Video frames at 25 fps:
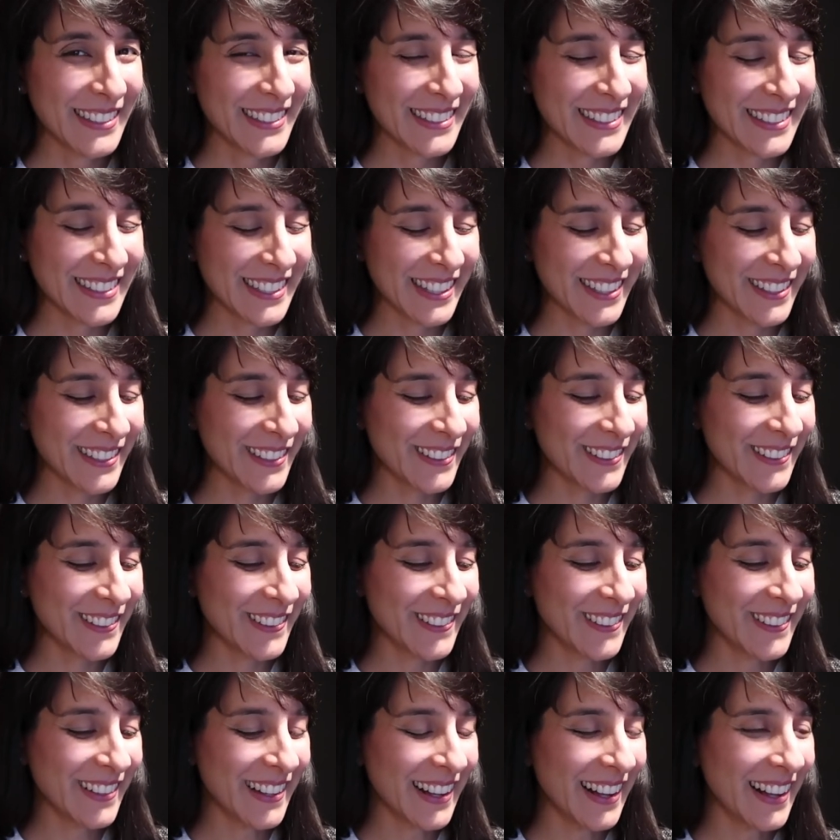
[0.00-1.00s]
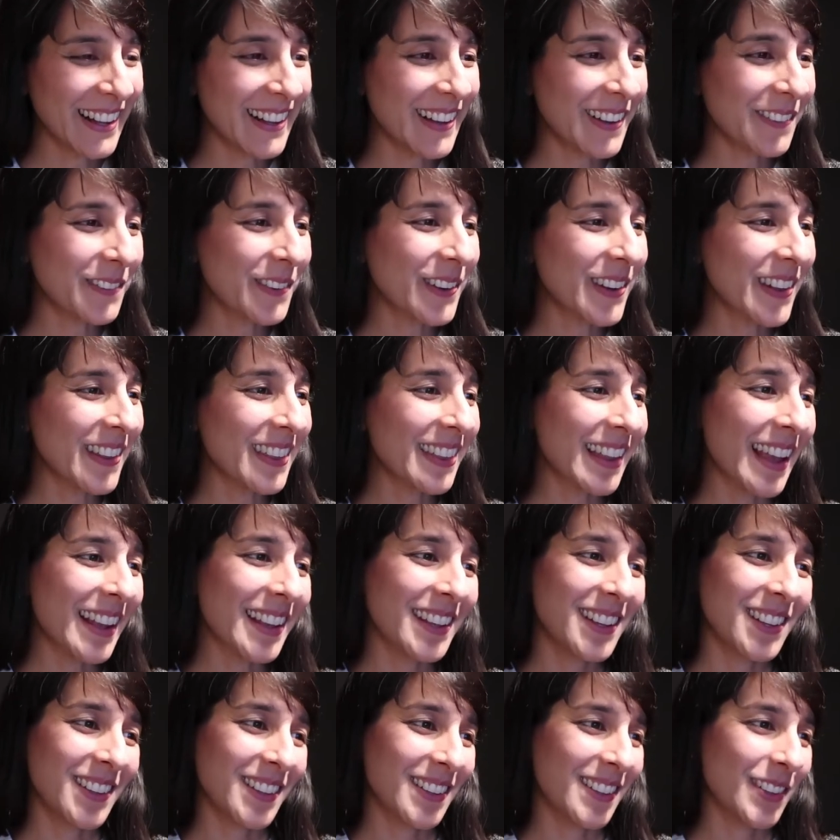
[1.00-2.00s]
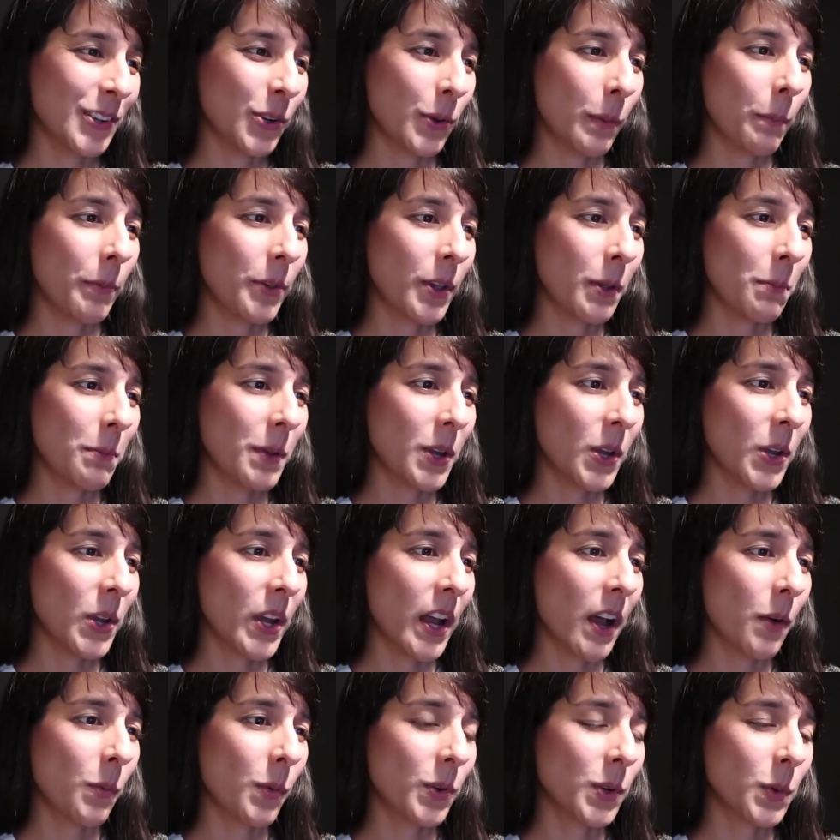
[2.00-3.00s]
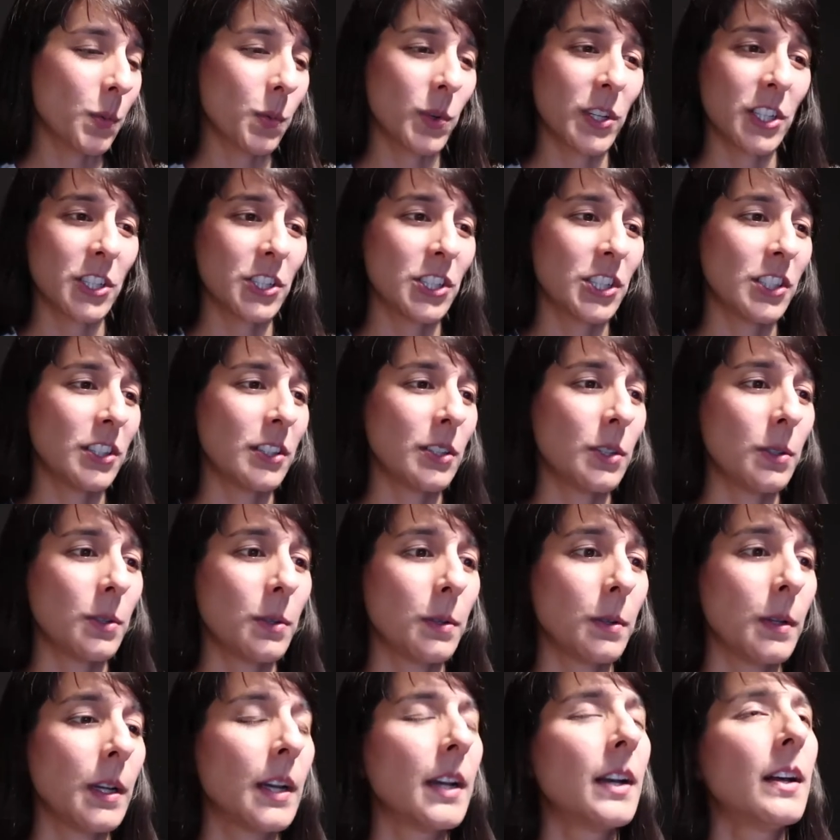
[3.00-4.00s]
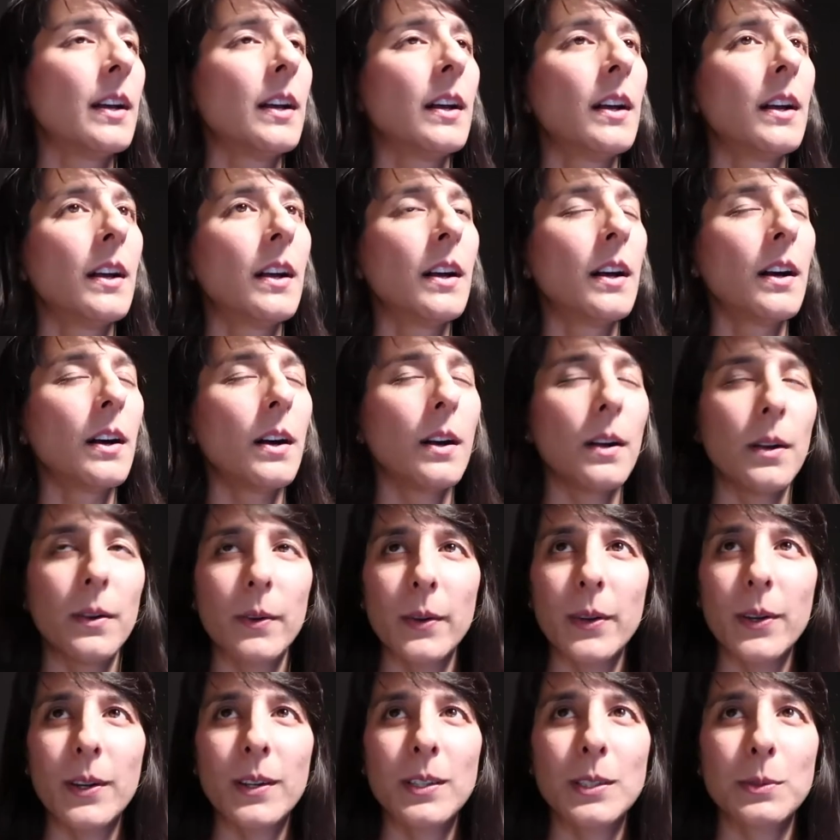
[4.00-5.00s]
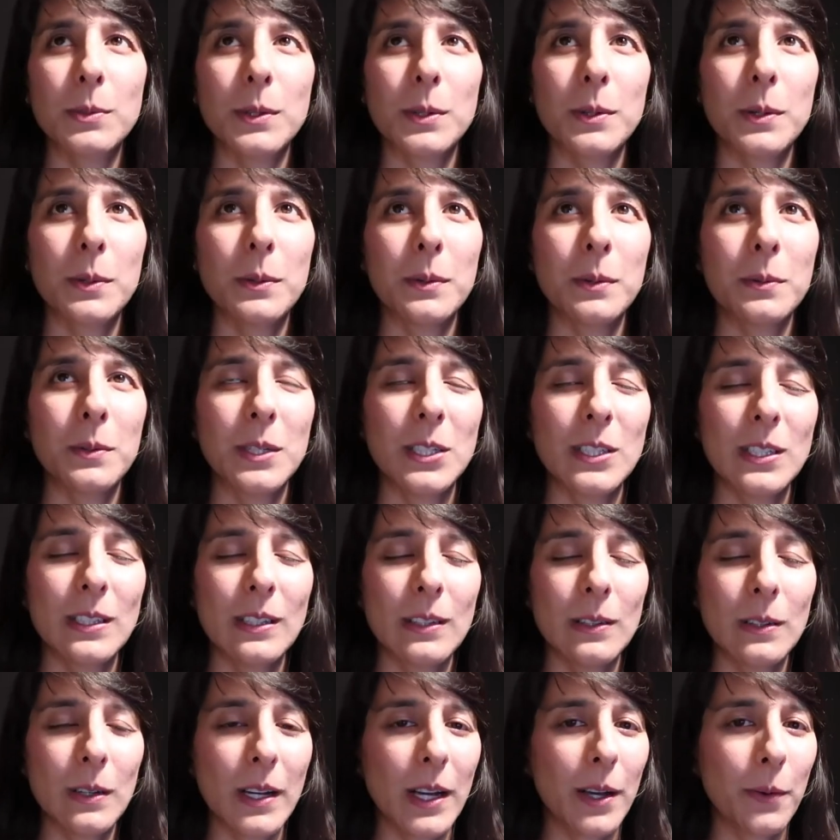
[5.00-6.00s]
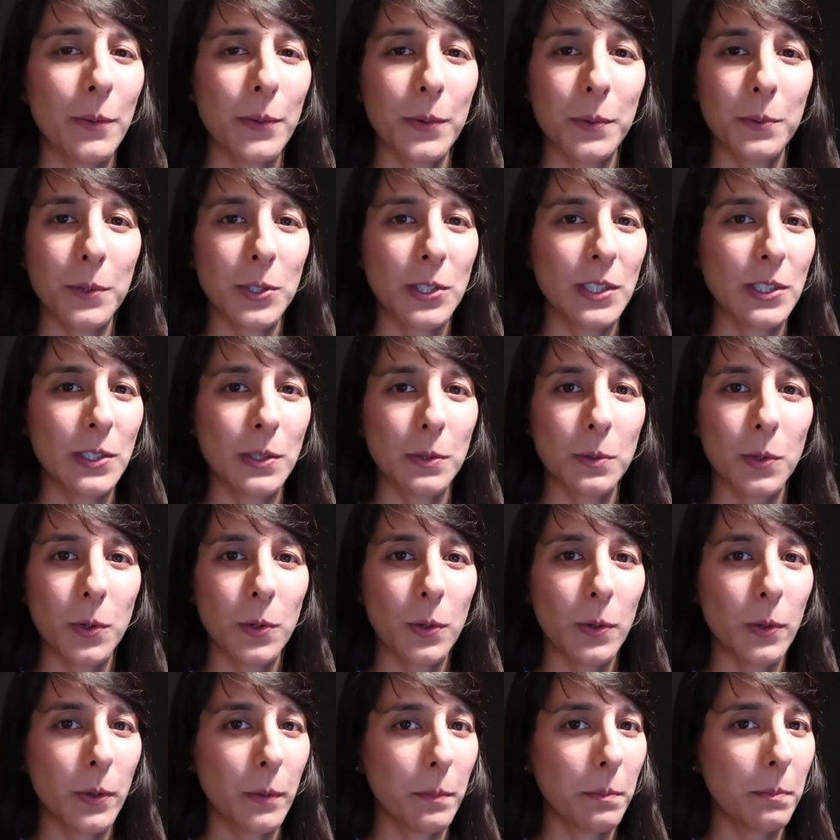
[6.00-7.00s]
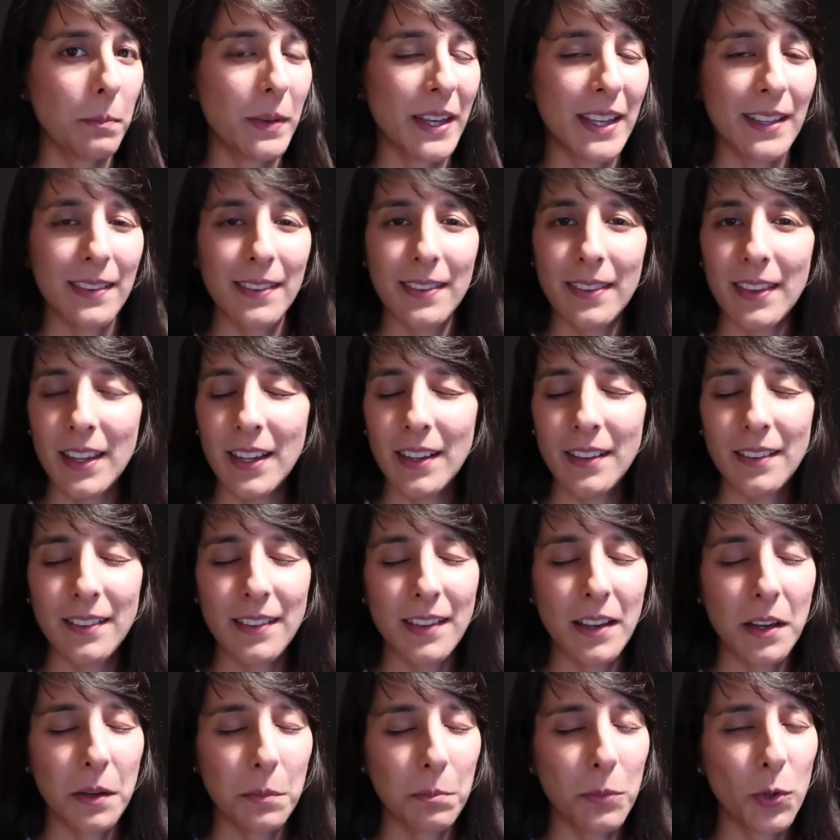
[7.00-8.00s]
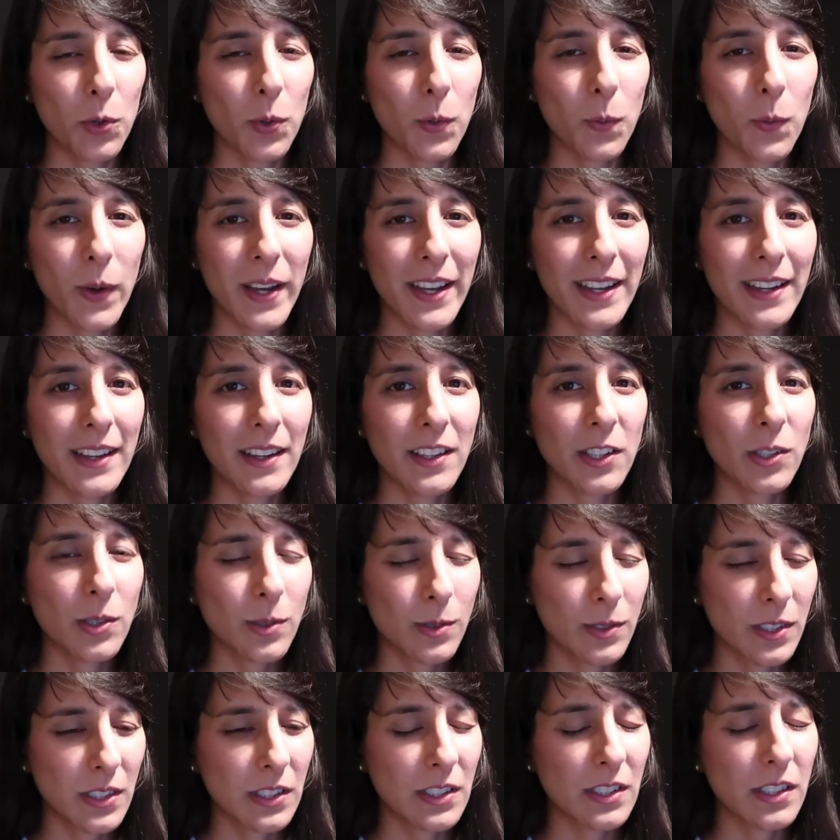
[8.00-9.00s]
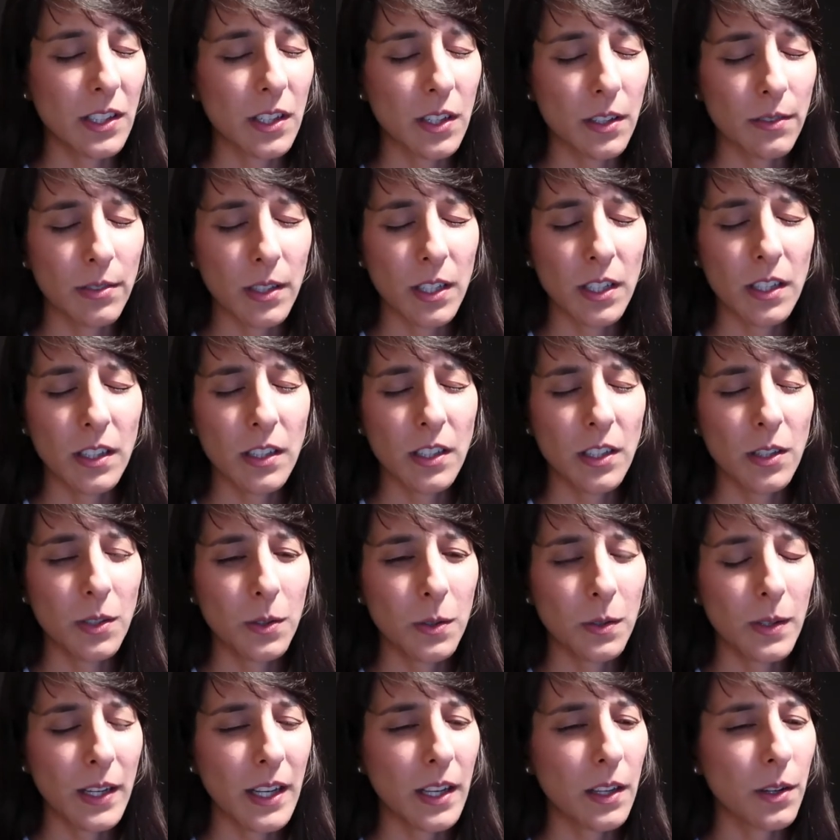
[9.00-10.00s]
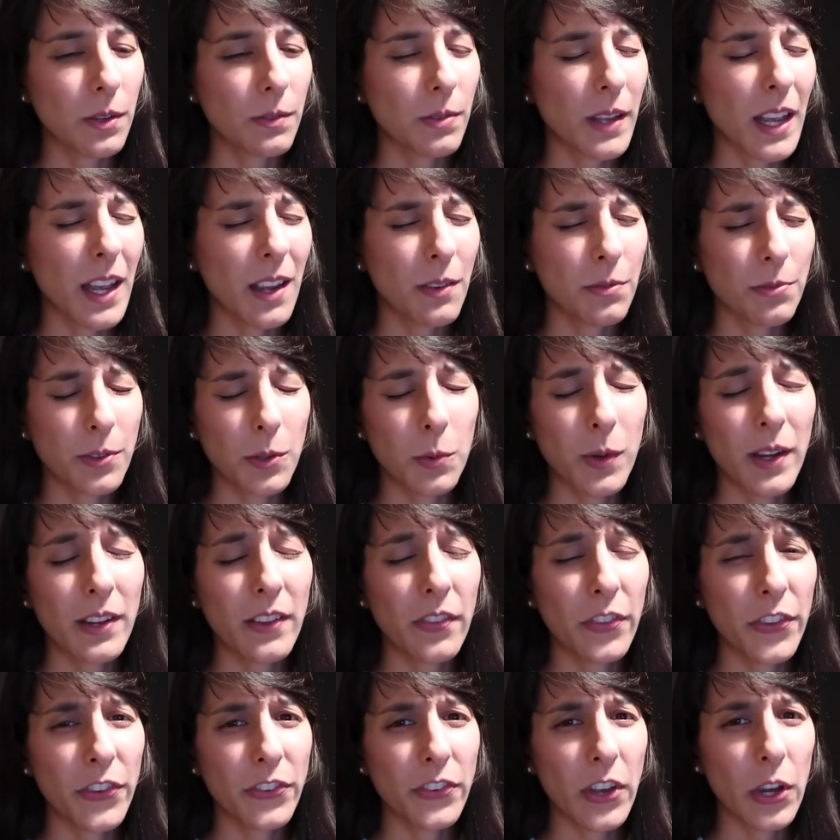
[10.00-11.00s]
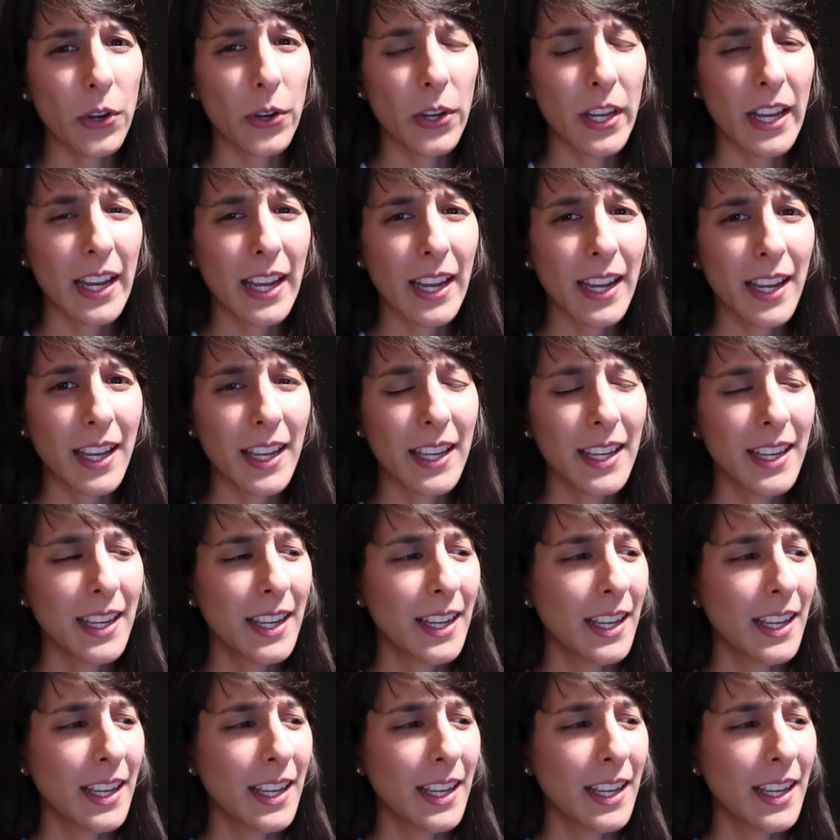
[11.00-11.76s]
So I want to thank you, Scorpio Moon. I want to wish you, oh gosh, what do I want to wish you? I want to wish you all the best things come your way. You deserve it. You, out of everyone in the zodiac.